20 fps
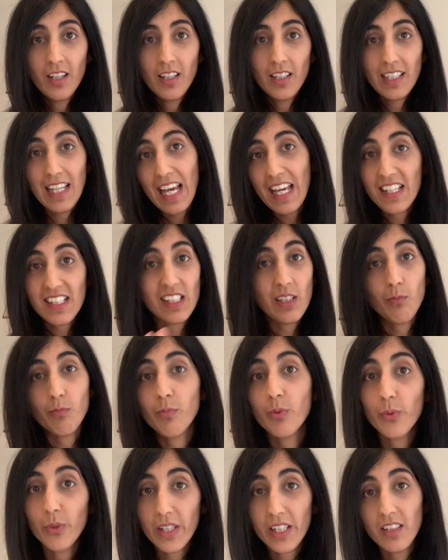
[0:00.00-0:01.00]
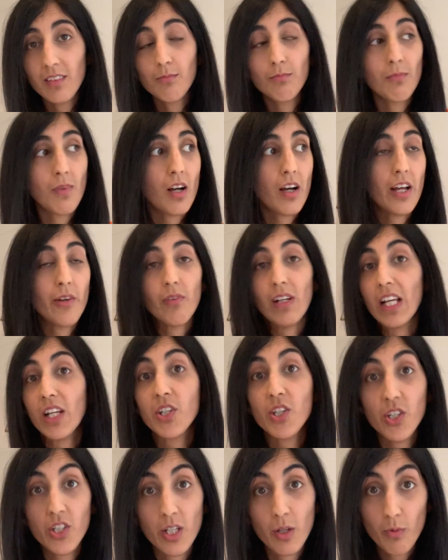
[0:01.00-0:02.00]
Case in point, my
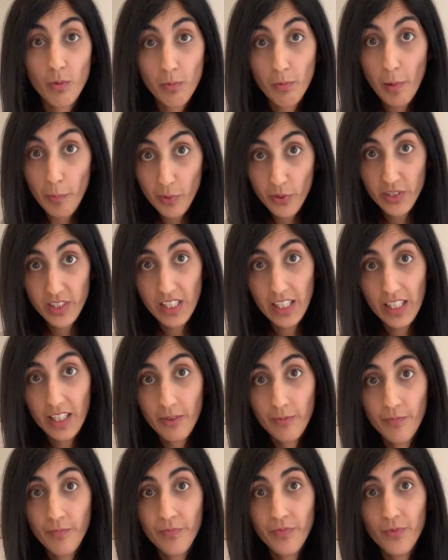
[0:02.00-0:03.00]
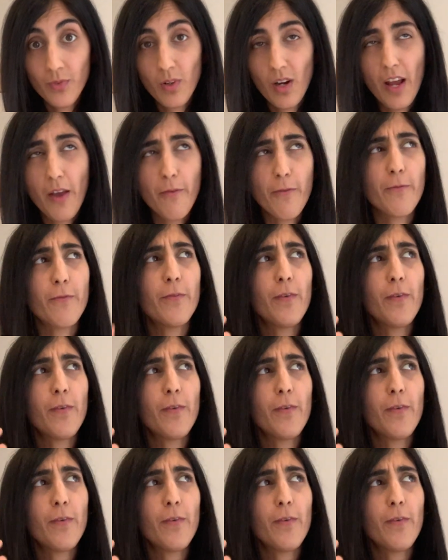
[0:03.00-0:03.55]
relationship with my body, right?